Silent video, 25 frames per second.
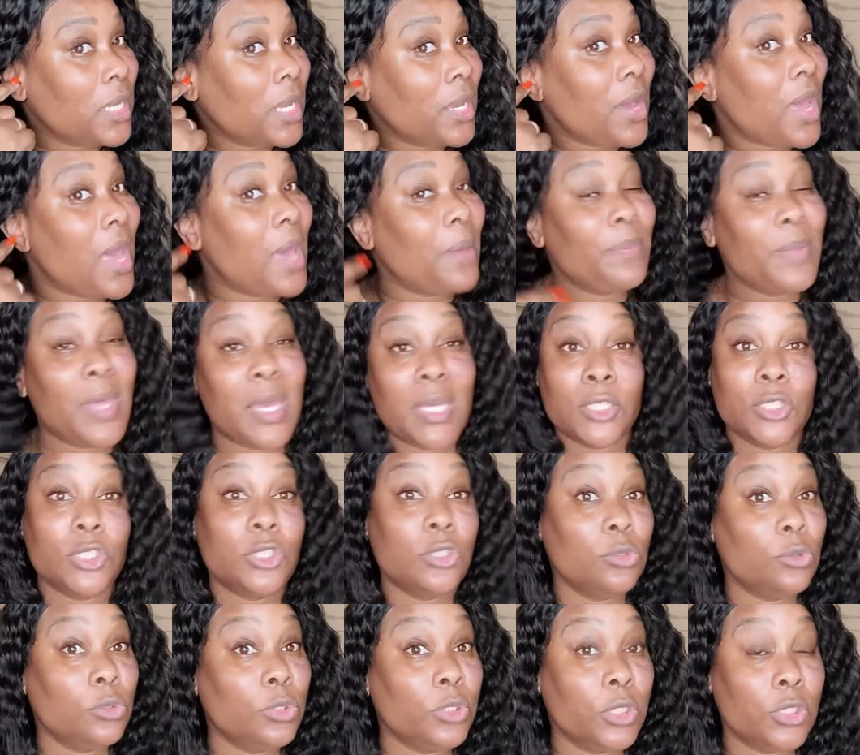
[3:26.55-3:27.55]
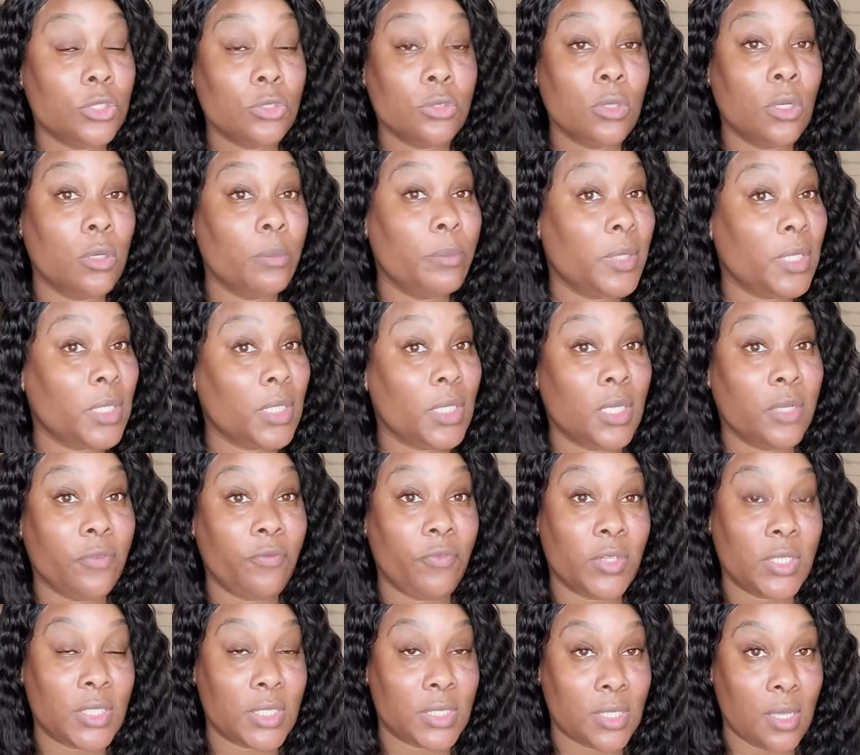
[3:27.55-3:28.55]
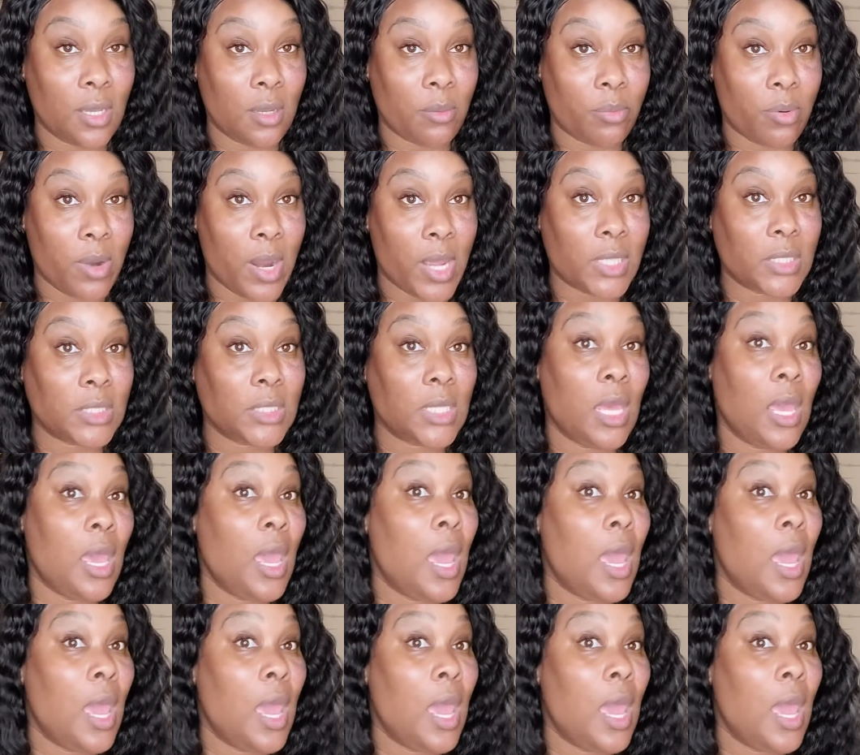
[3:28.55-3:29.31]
Now, I'm not sure that you're going to be able to get it for the same price.